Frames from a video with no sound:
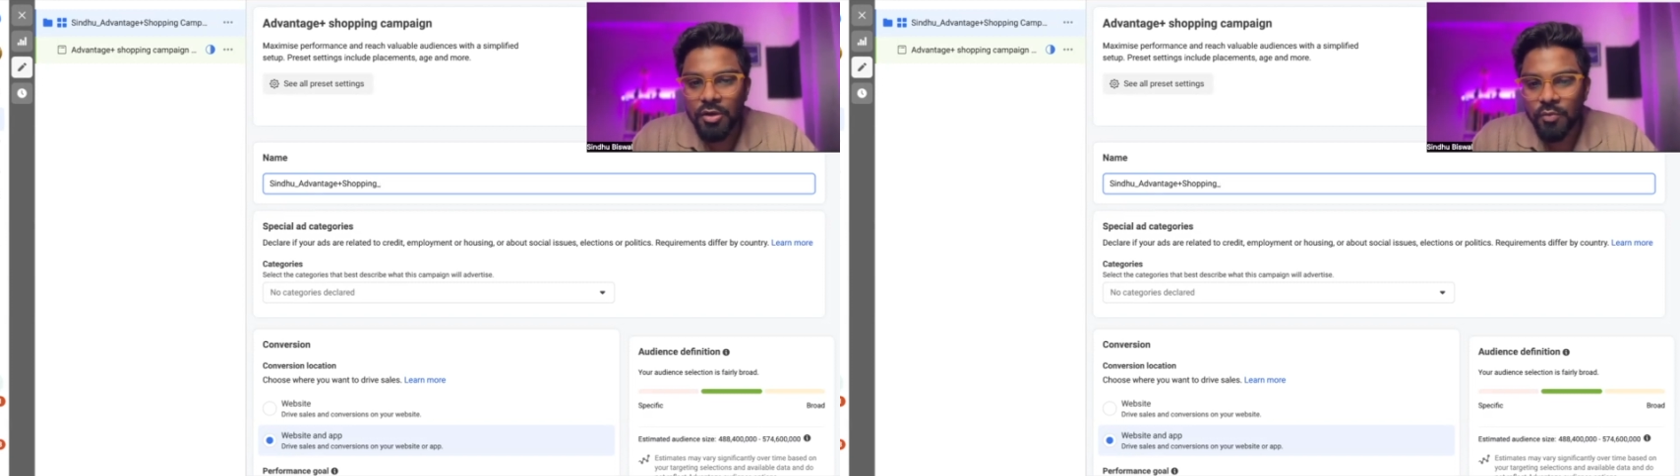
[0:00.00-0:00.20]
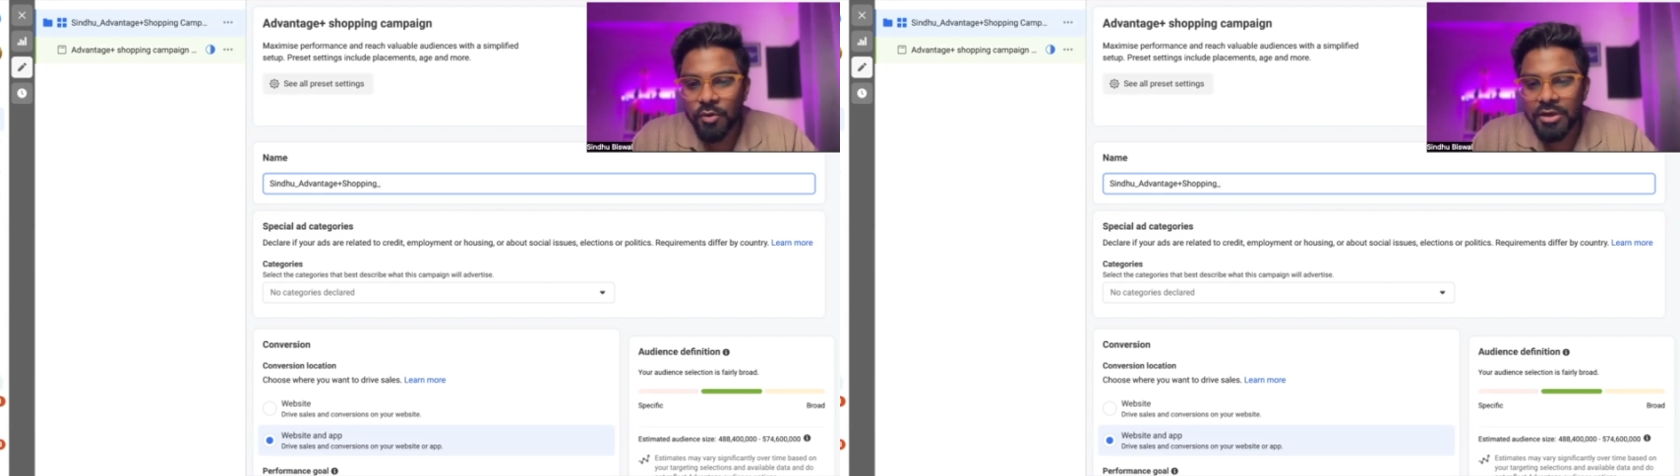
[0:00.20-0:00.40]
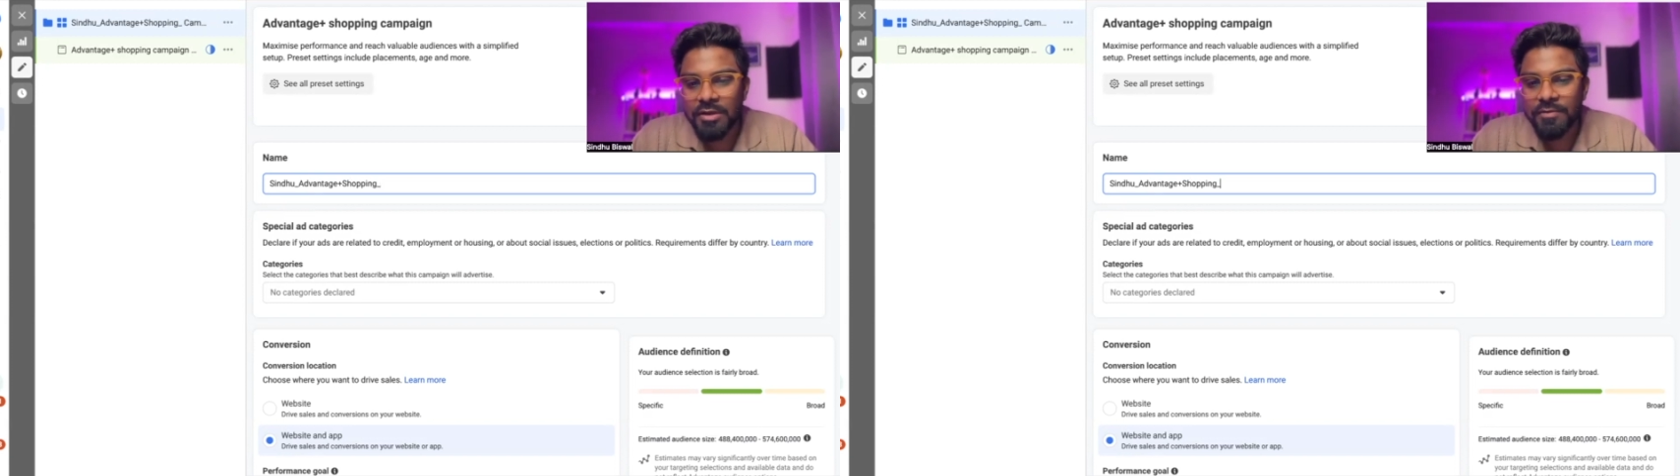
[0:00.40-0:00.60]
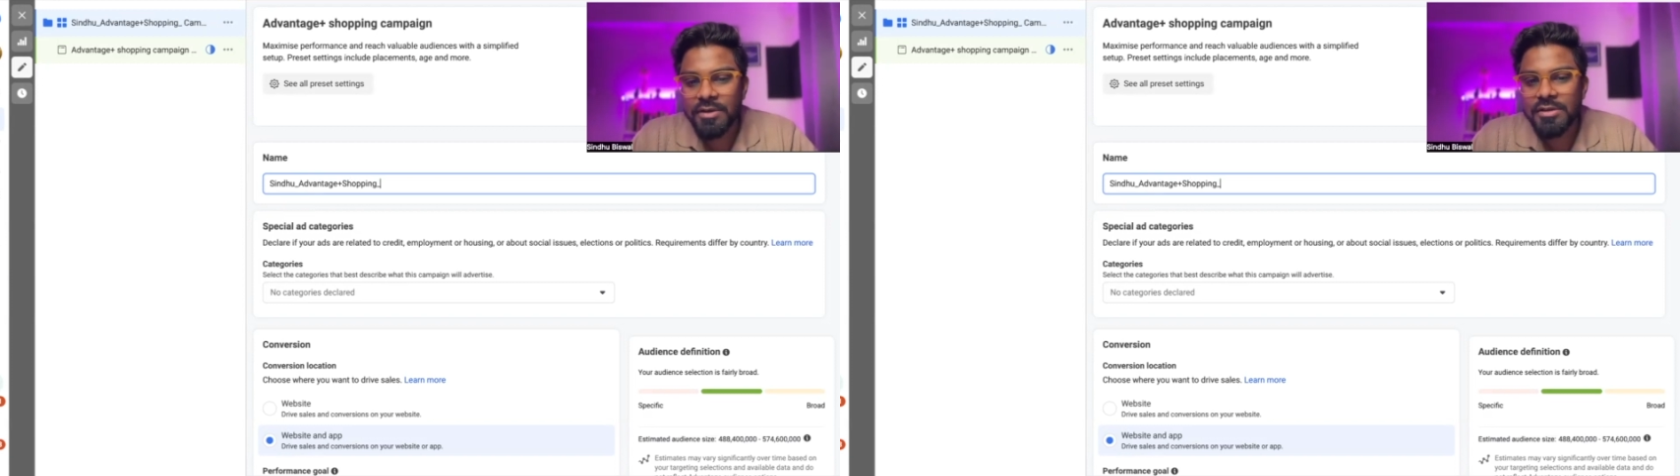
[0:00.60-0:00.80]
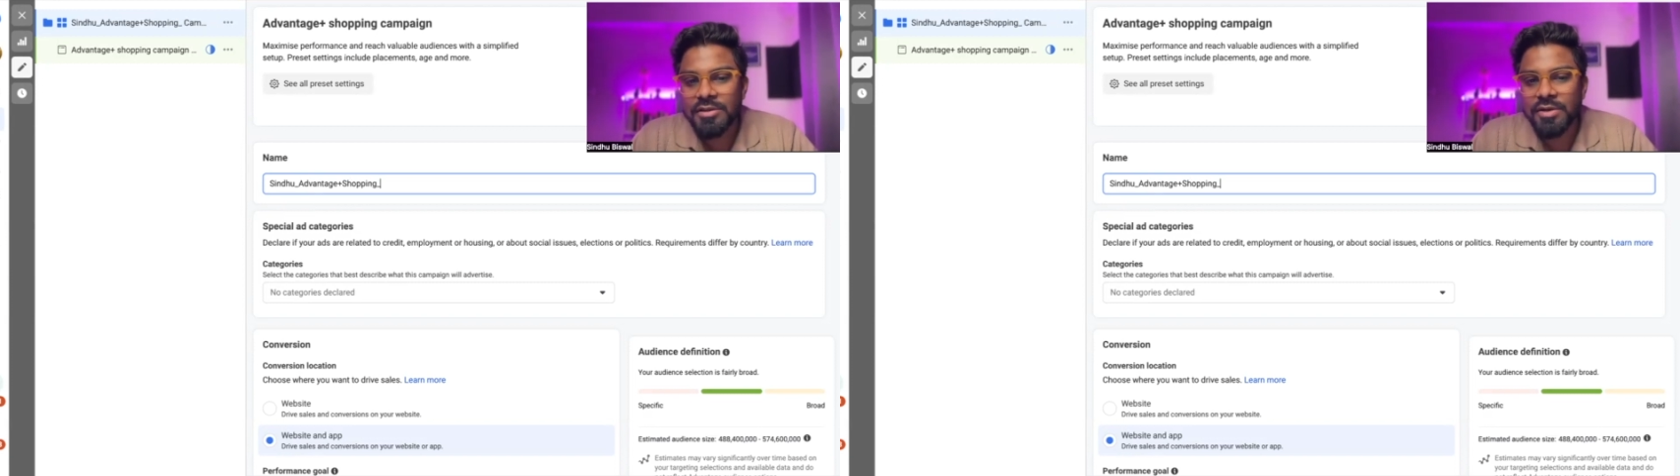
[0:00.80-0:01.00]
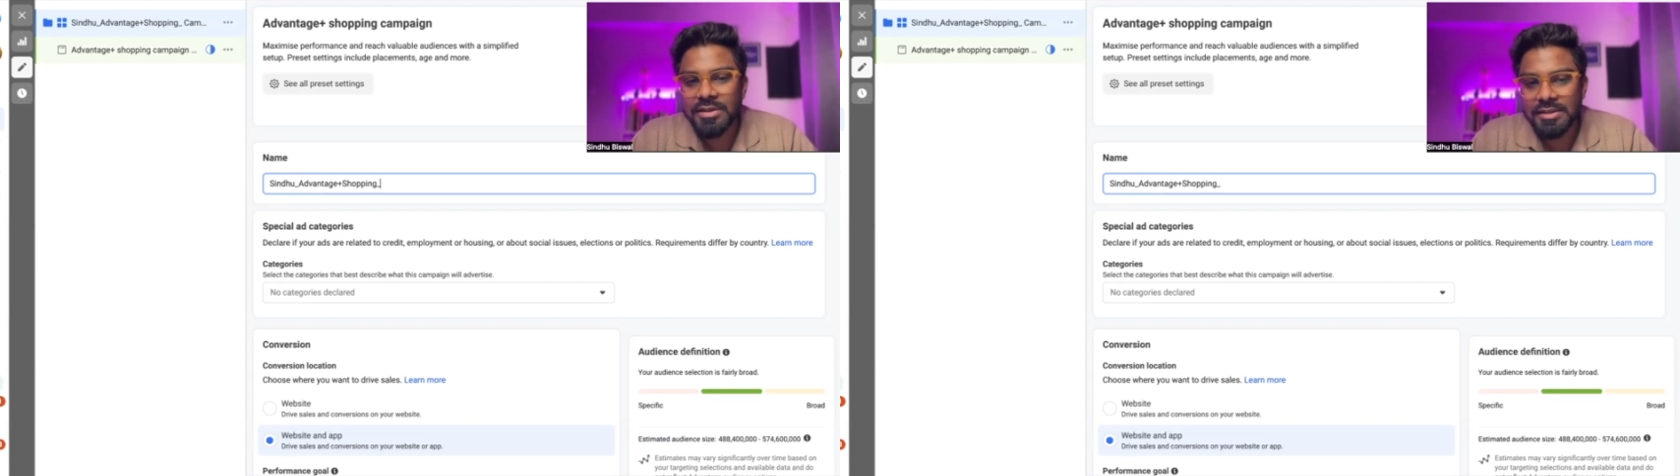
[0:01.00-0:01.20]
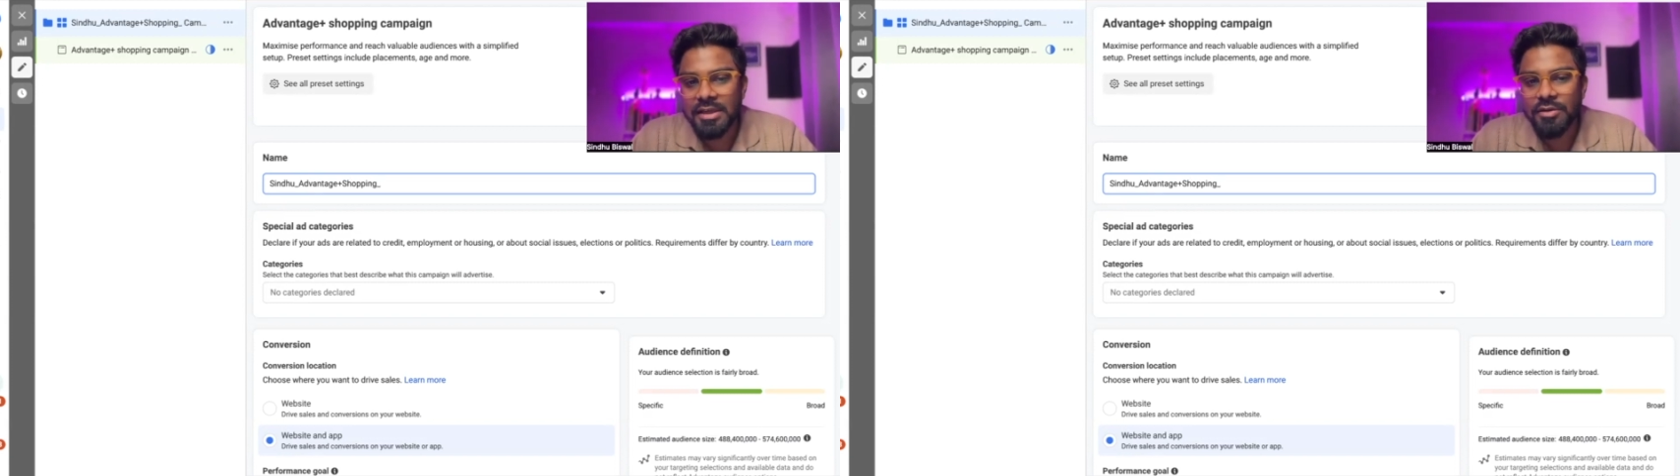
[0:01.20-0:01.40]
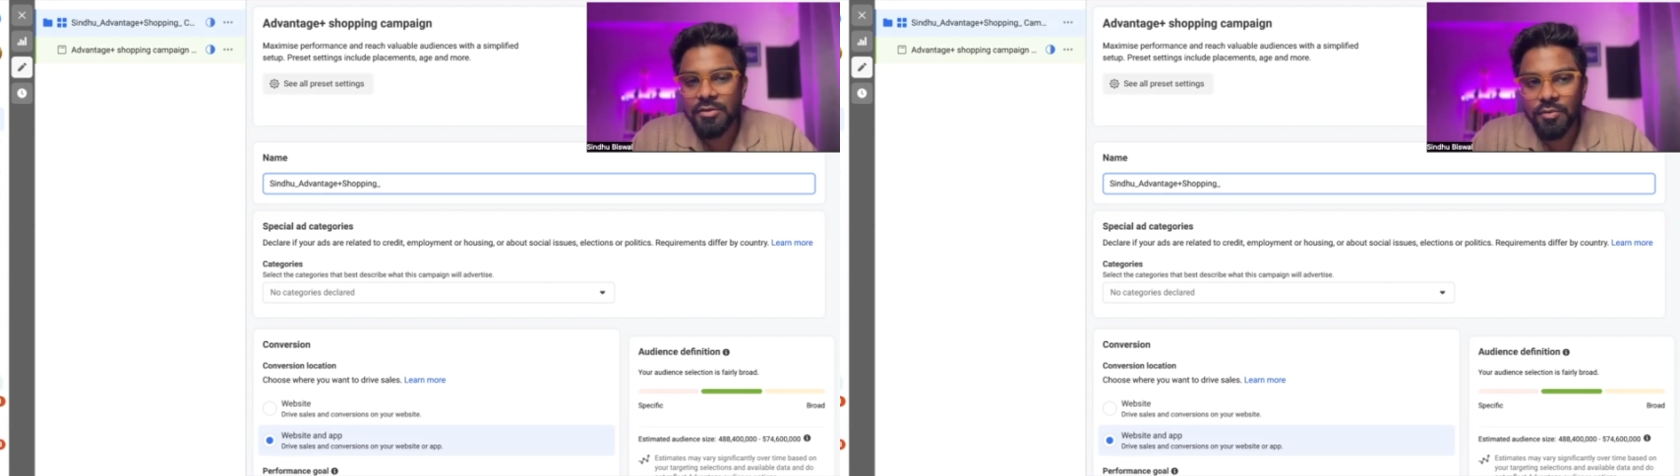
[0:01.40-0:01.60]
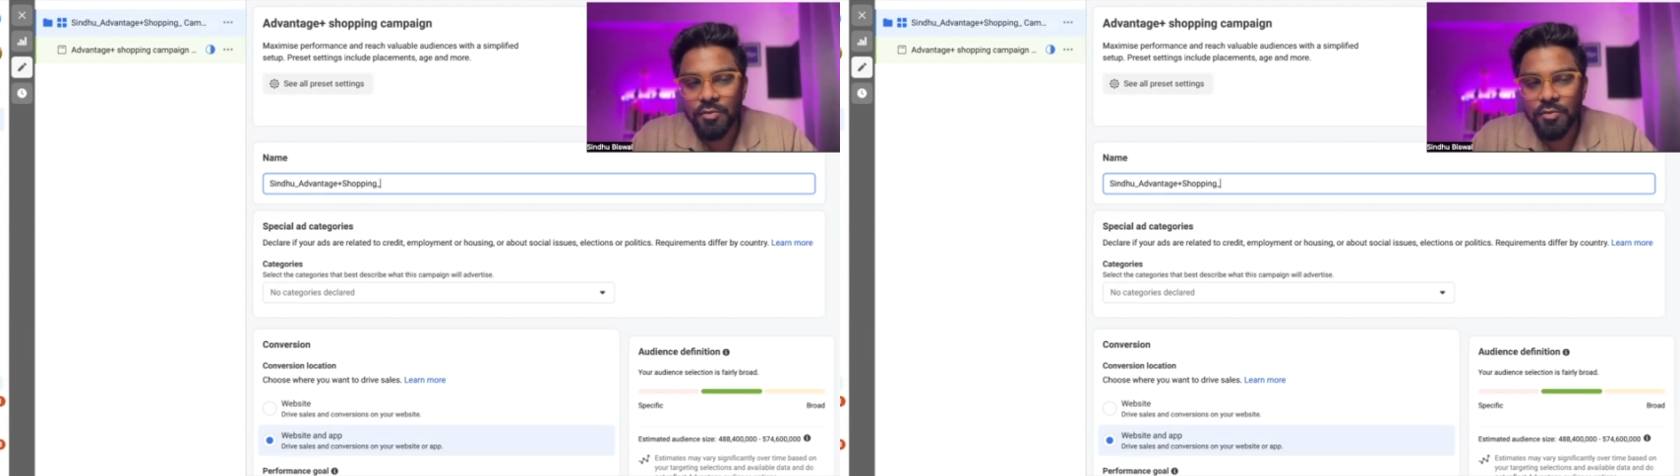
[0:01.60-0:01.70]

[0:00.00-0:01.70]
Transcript: whatever is your SKU,